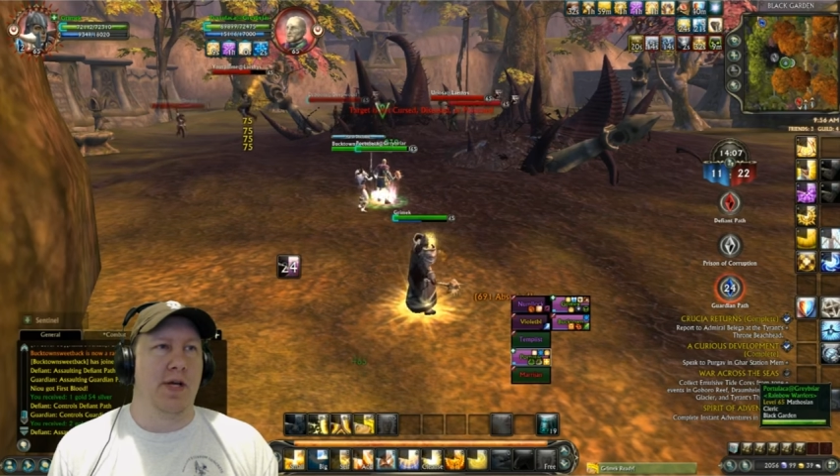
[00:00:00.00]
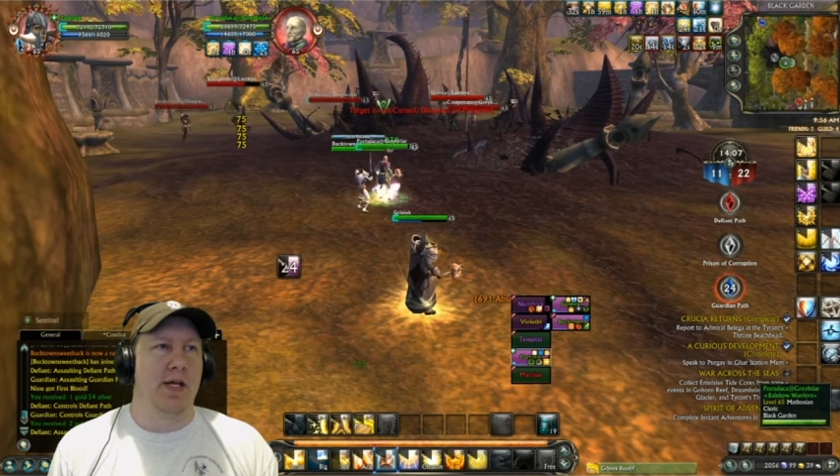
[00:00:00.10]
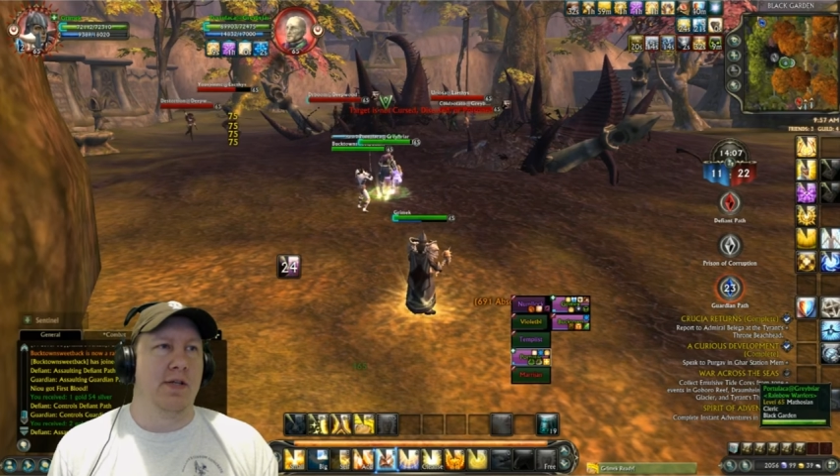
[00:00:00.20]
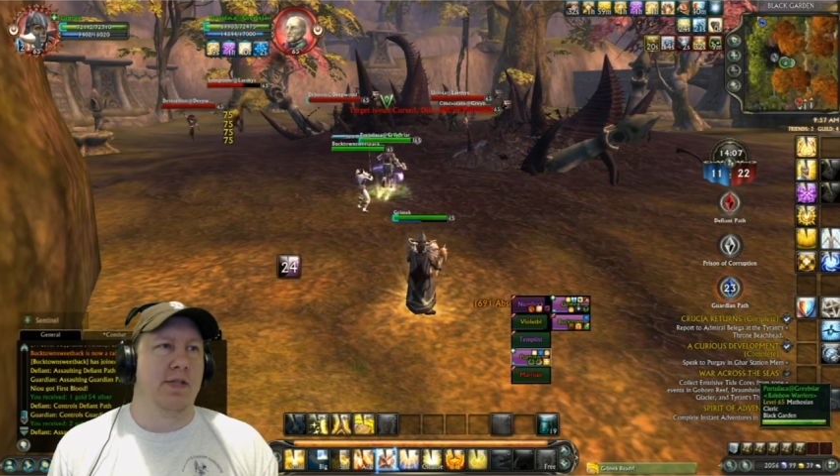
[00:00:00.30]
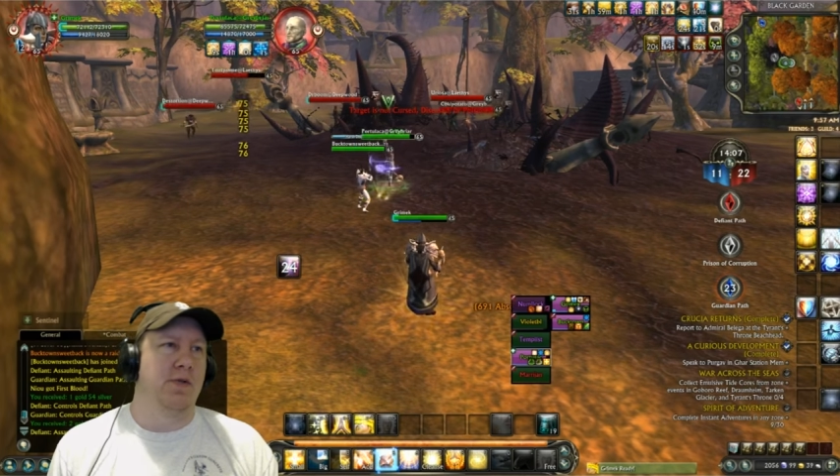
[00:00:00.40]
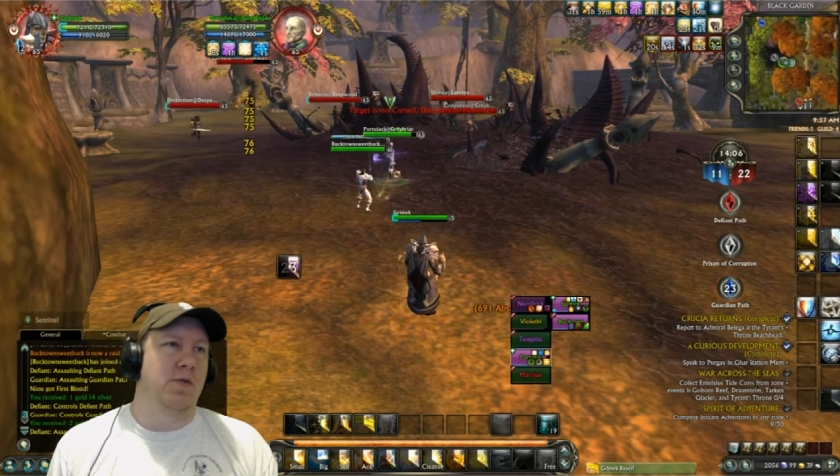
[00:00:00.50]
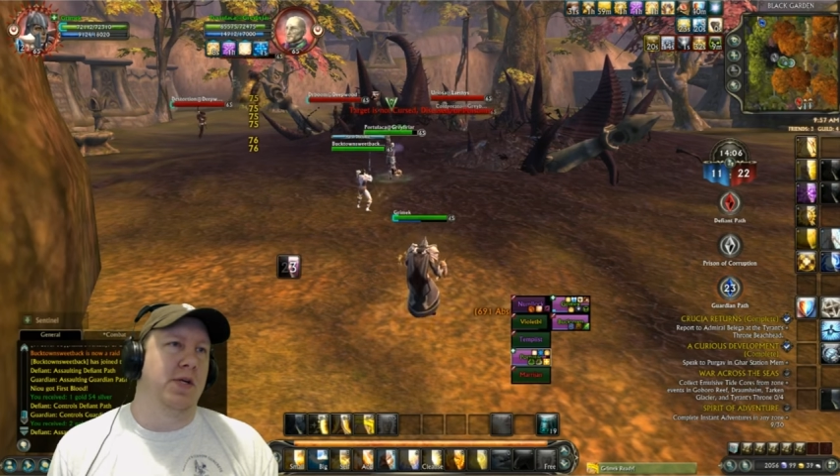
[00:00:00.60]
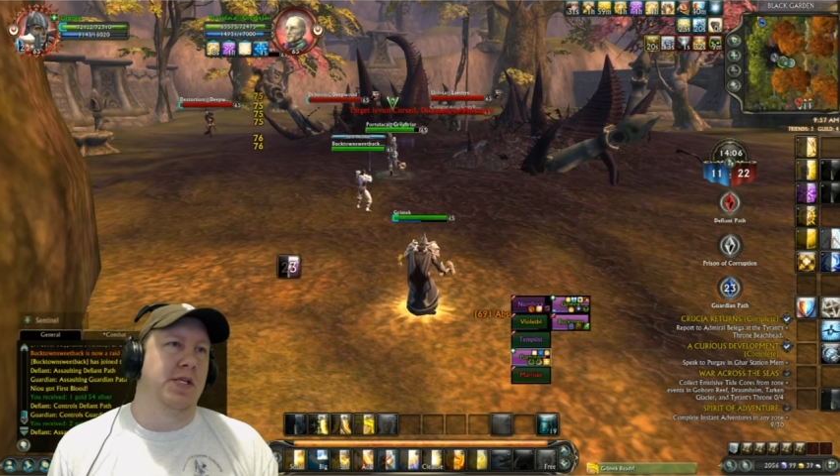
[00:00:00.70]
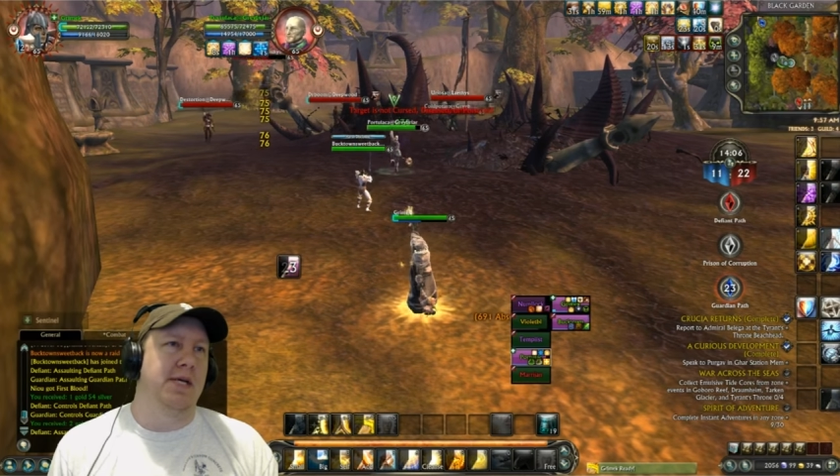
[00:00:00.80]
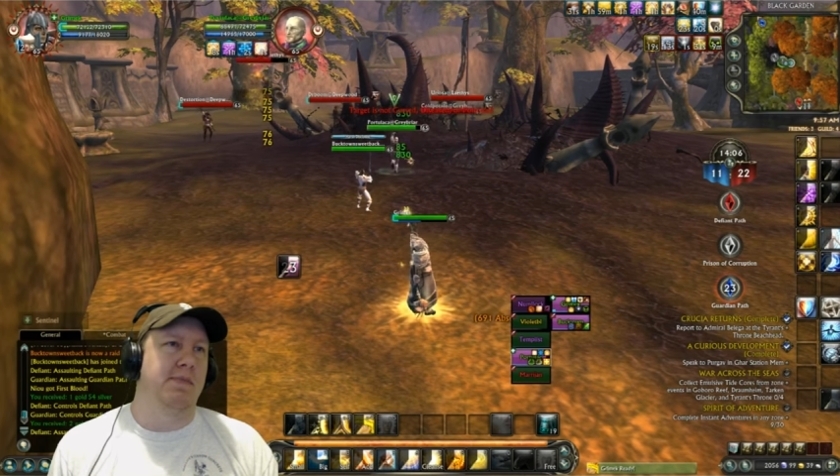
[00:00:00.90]
healers and
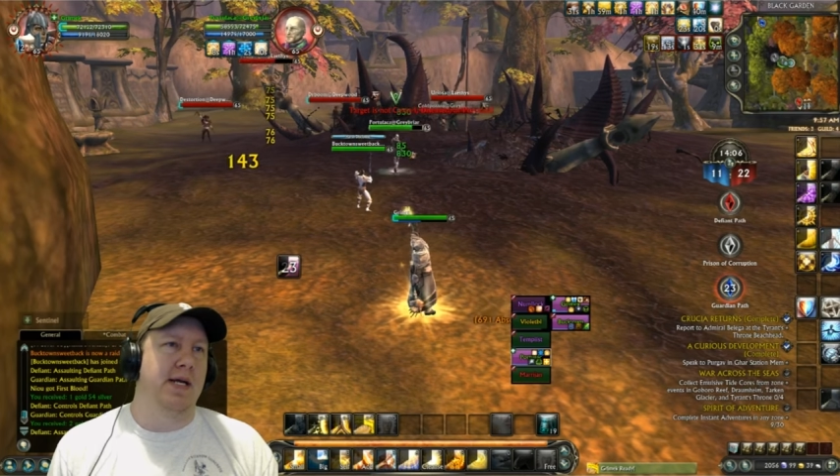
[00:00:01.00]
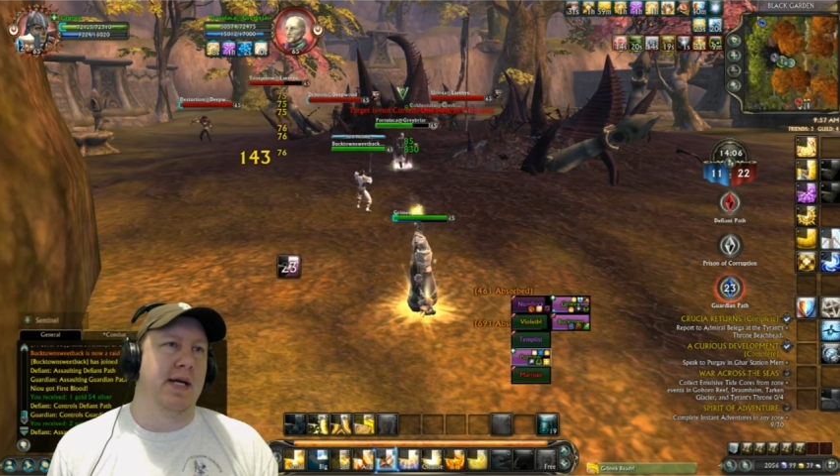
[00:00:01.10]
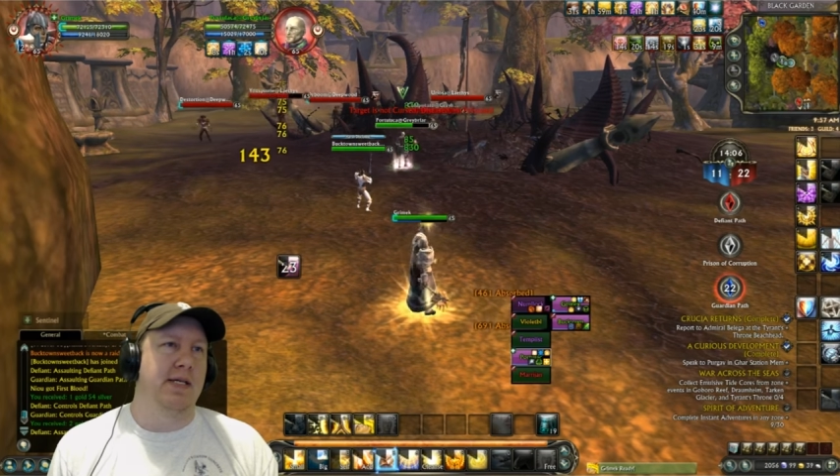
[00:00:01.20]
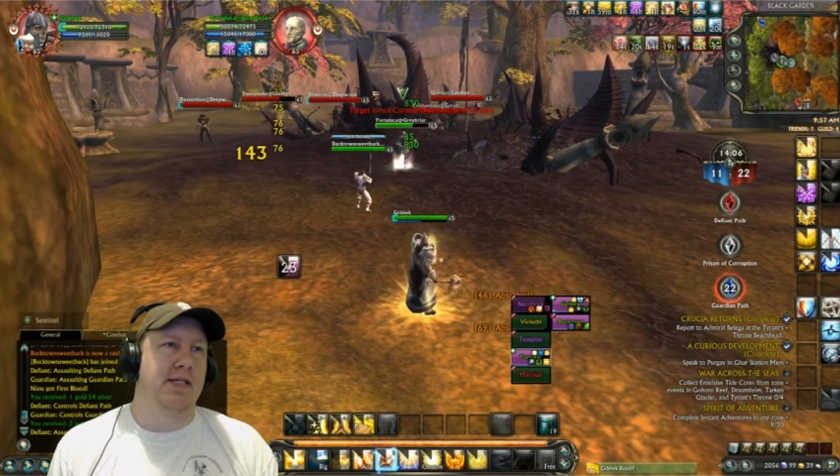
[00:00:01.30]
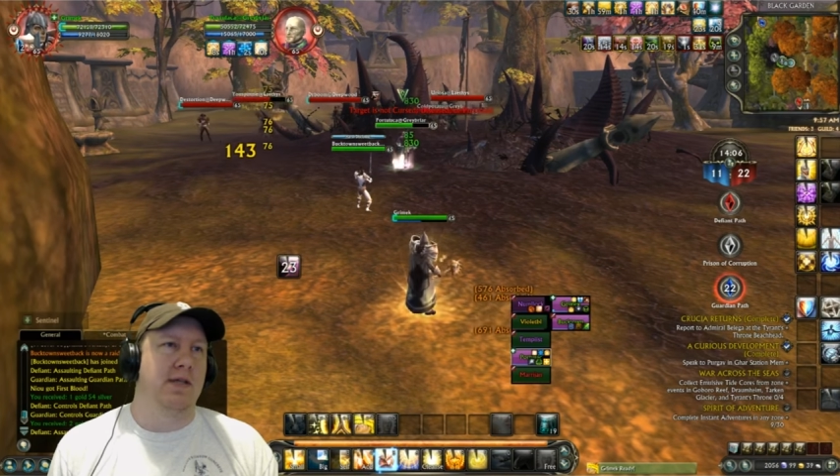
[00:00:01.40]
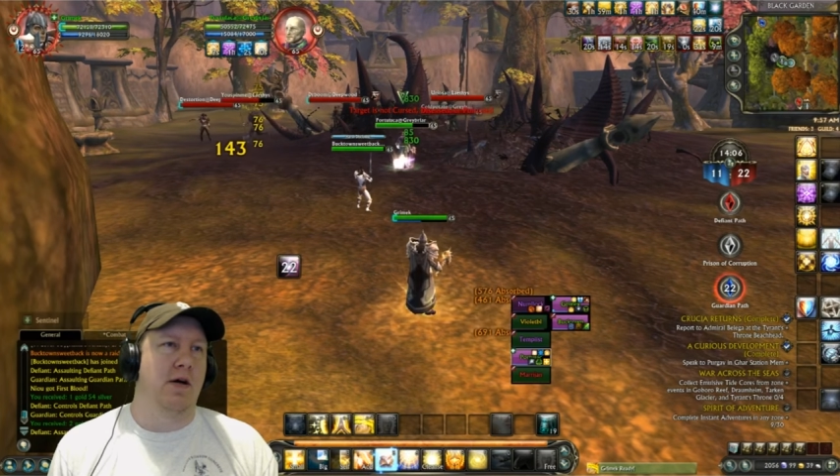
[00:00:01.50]
one DPS.